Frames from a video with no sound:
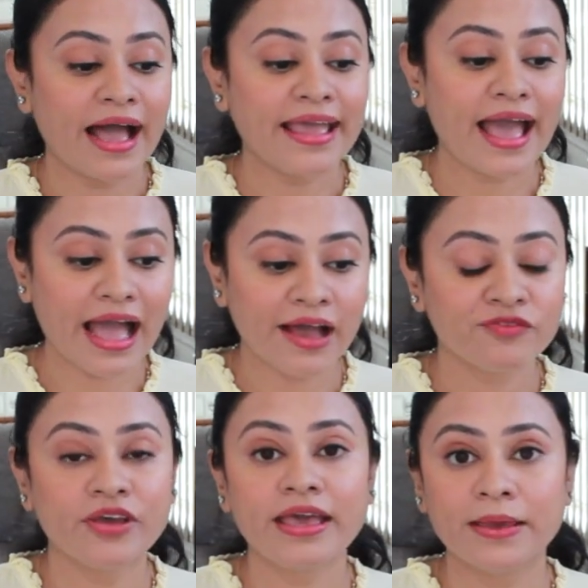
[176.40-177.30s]
I
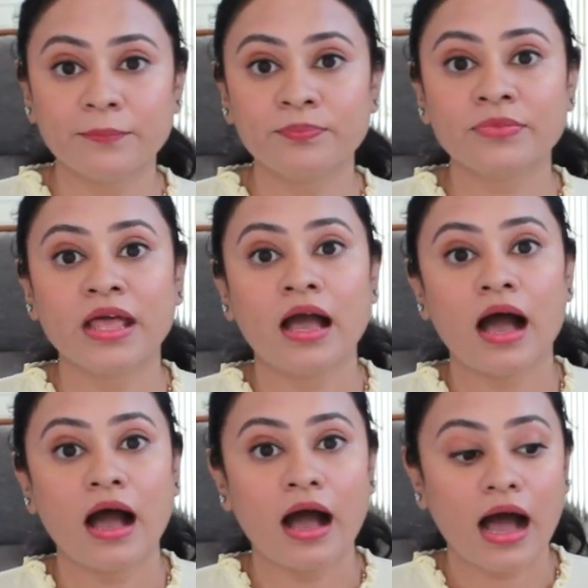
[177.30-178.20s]
have him
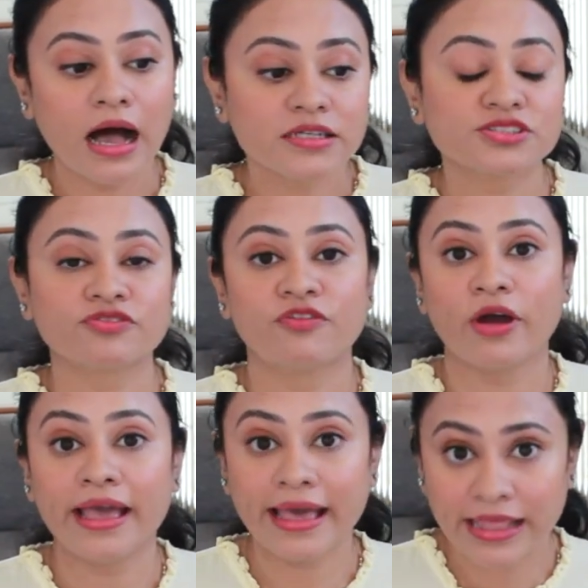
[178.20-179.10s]
ask
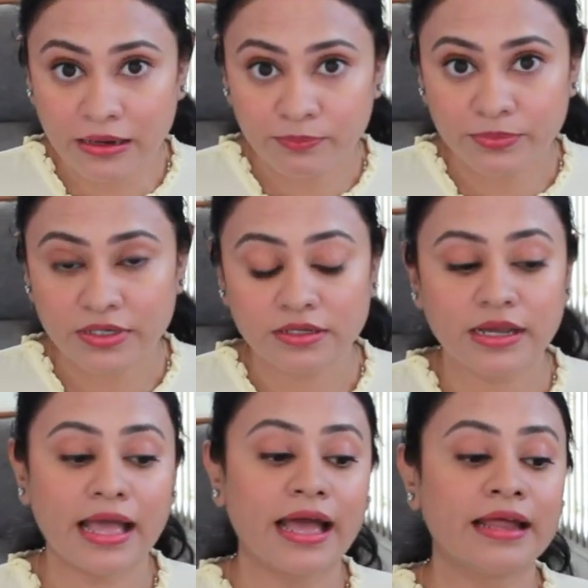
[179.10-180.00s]
for help,
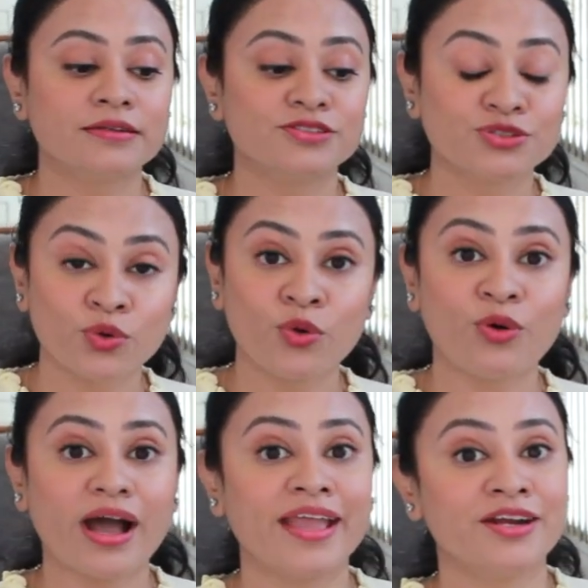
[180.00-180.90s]
and so I